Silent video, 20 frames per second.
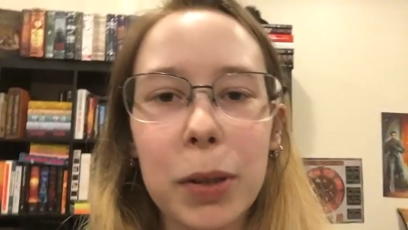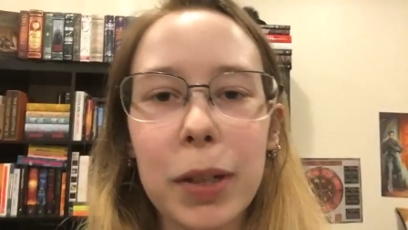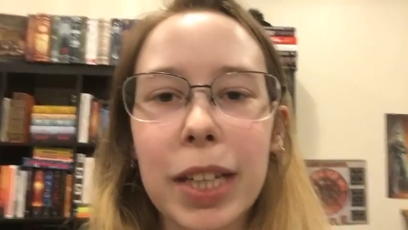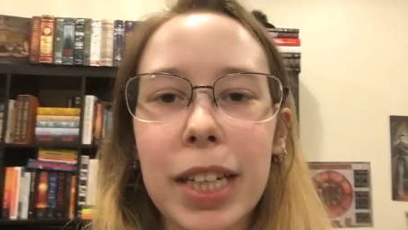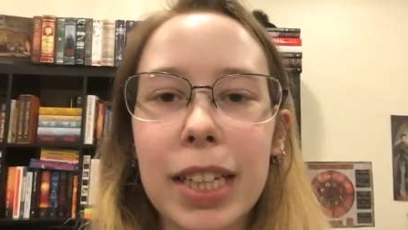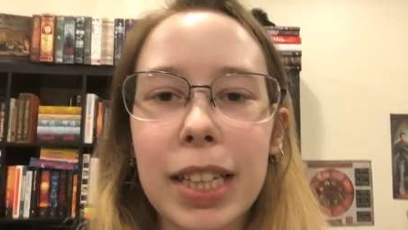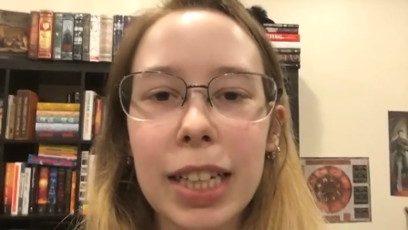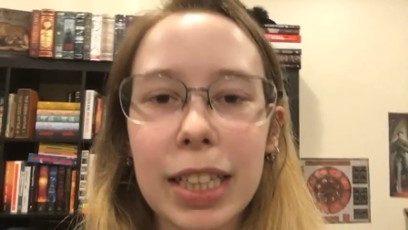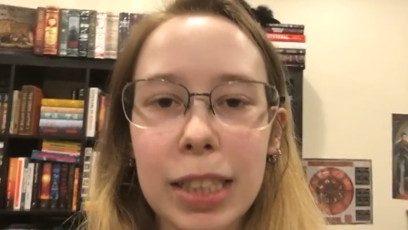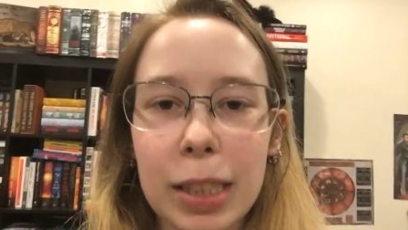So I
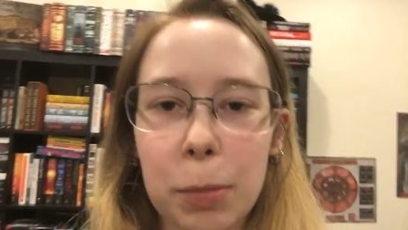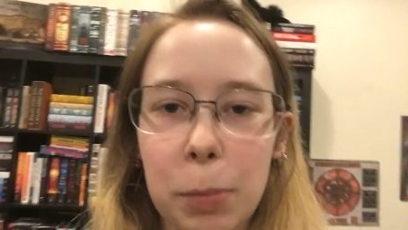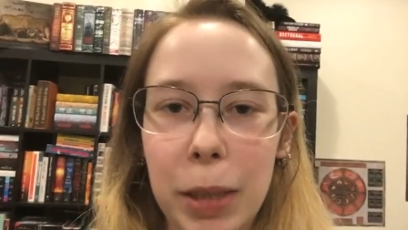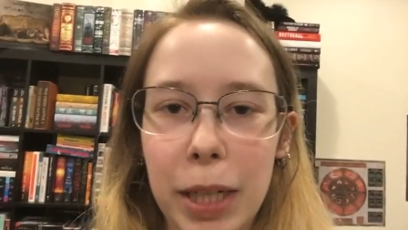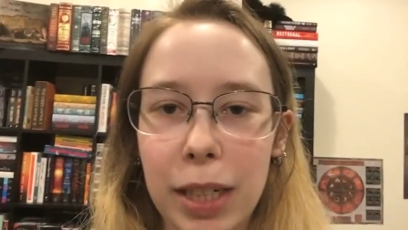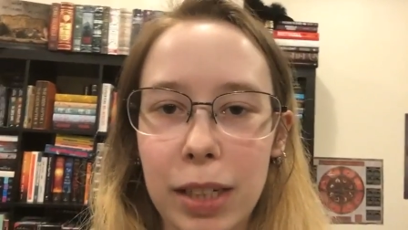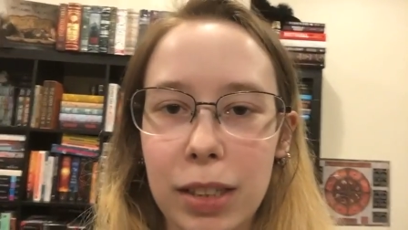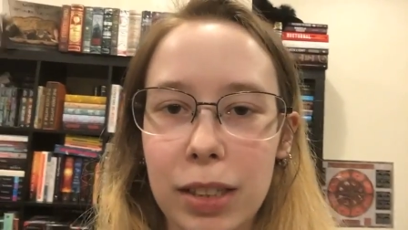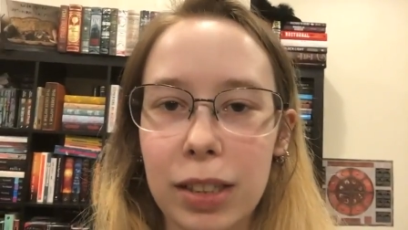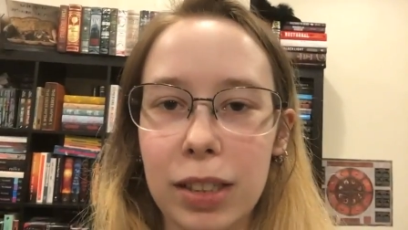think that's the
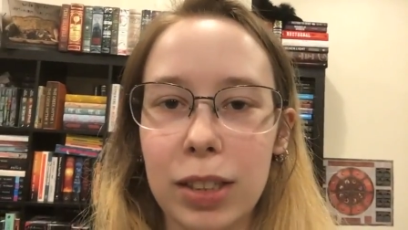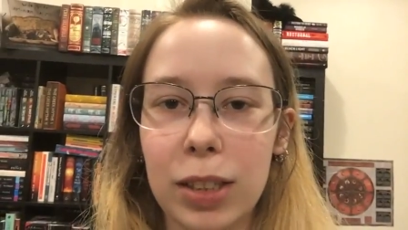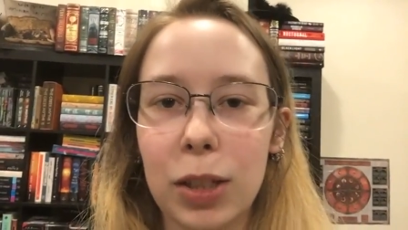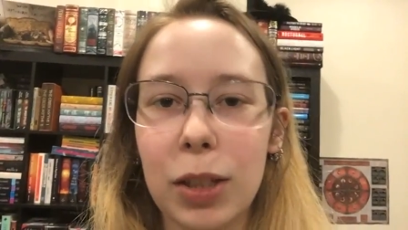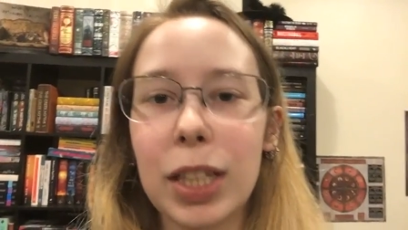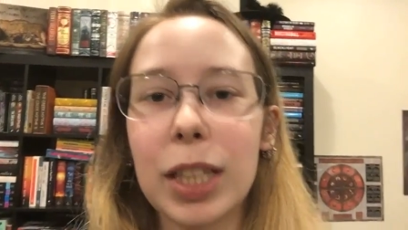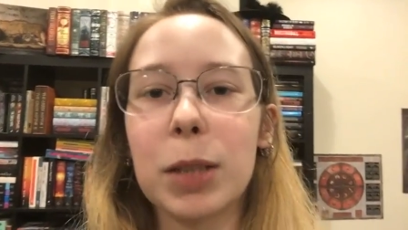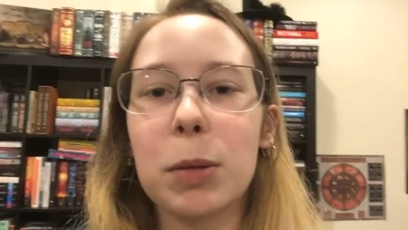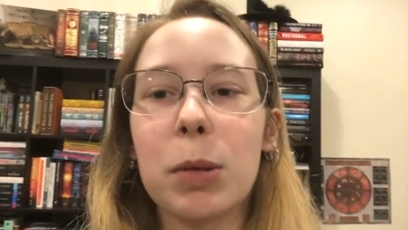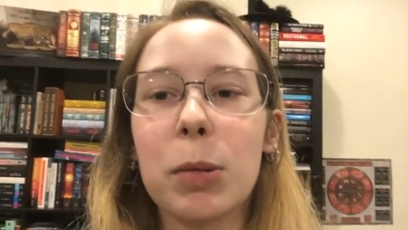plan. So
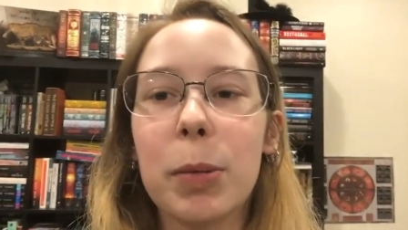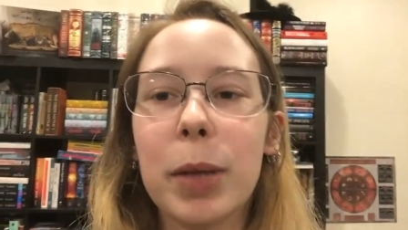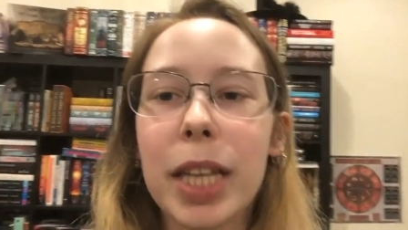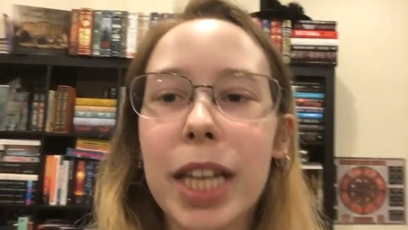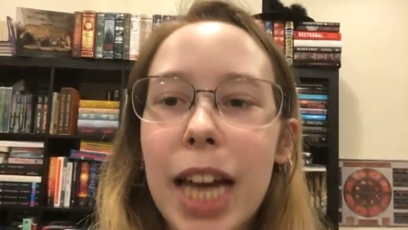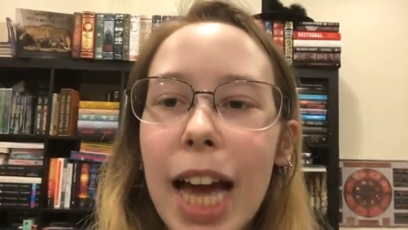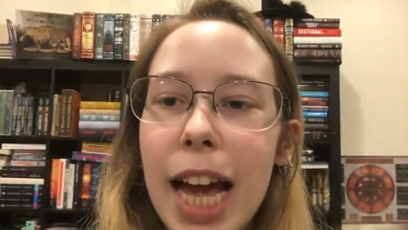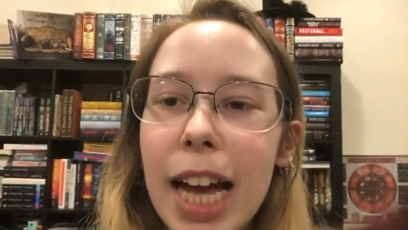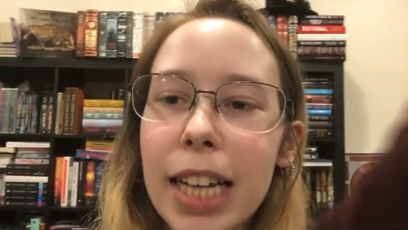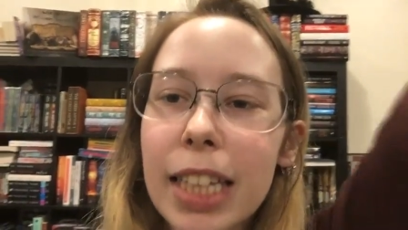this will be
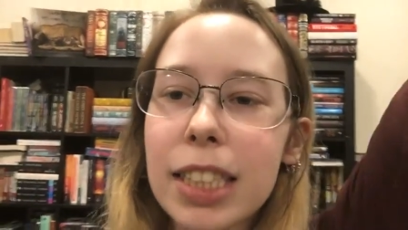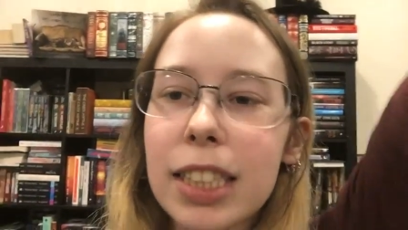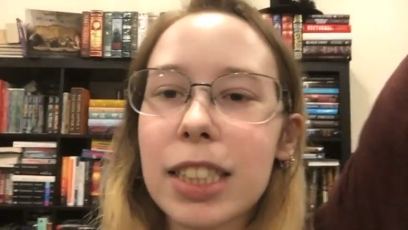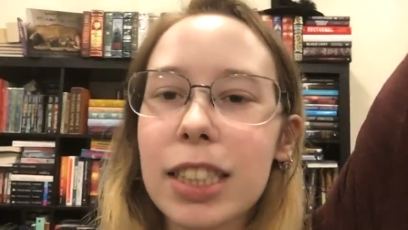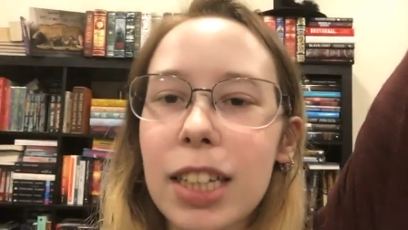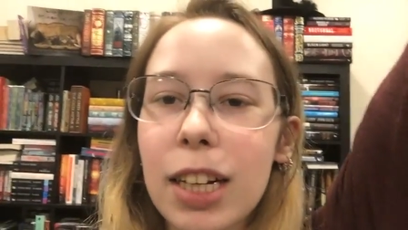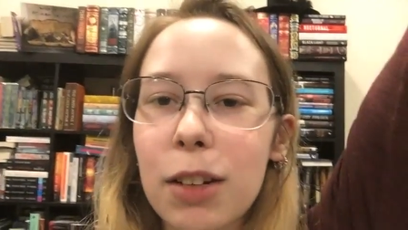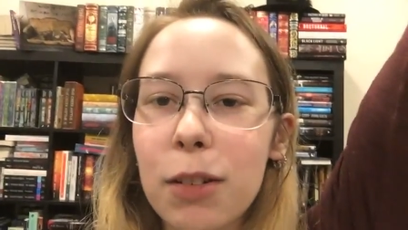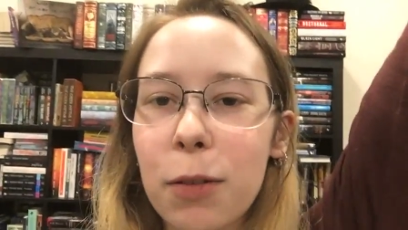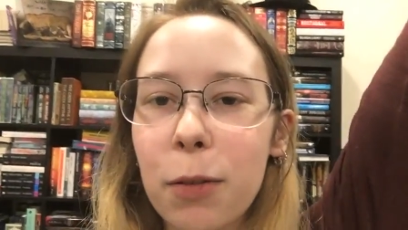the
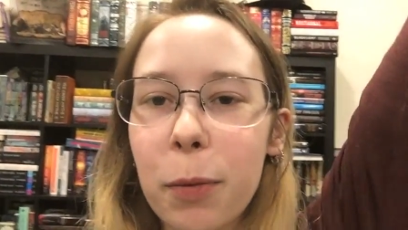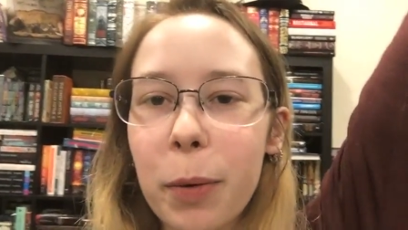end of